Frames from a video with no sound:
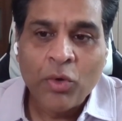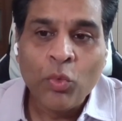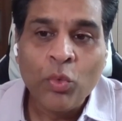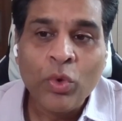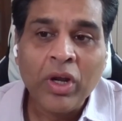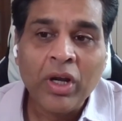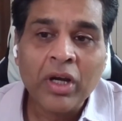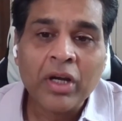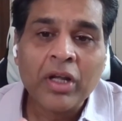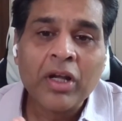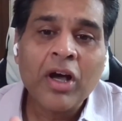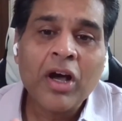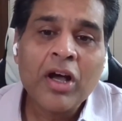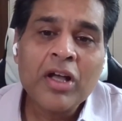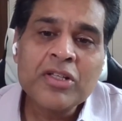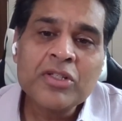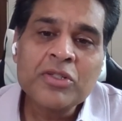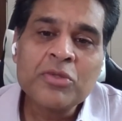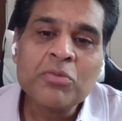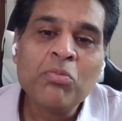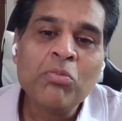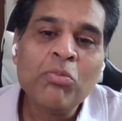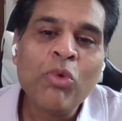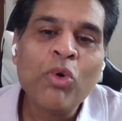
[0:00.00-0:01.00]
will
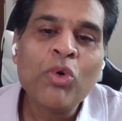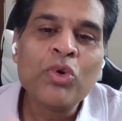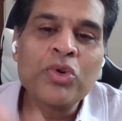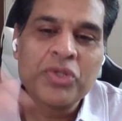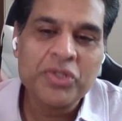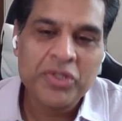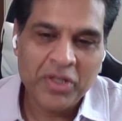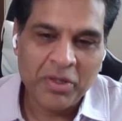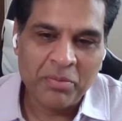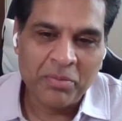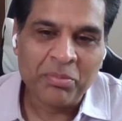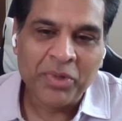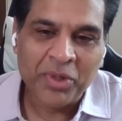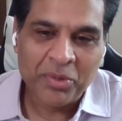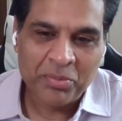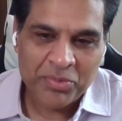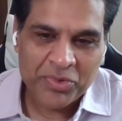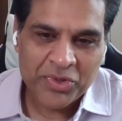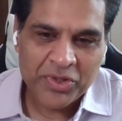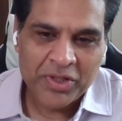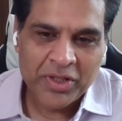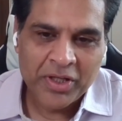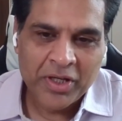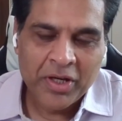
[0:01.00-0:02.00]
cause more
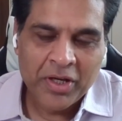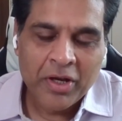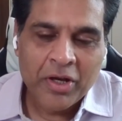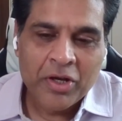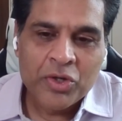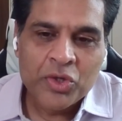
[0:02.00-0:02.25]
symptoms.